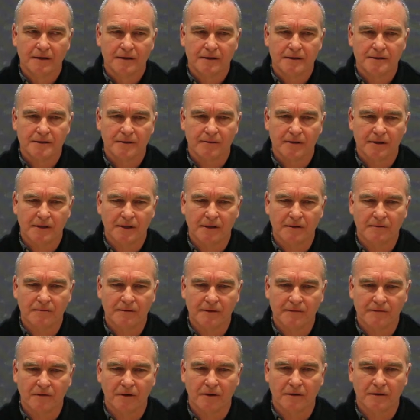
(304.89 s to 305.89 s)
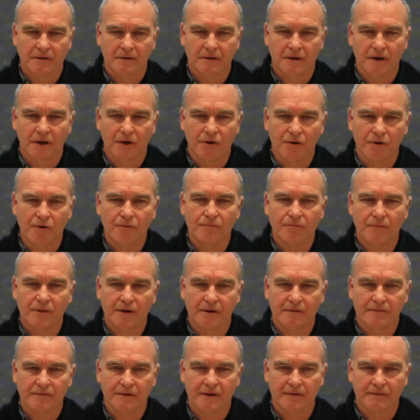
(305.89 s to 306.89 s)
So I think we've got a number
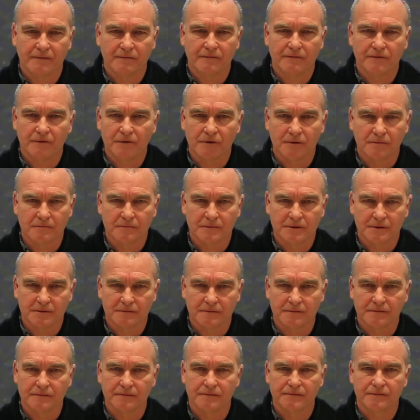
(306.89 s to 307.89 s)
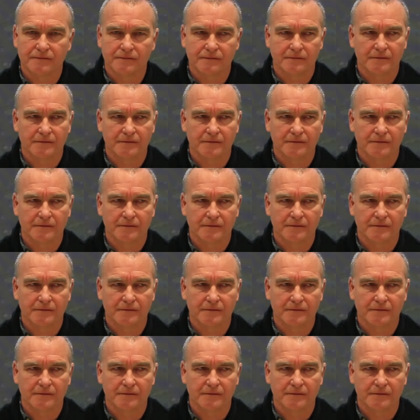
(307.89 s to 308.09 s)
of different forms of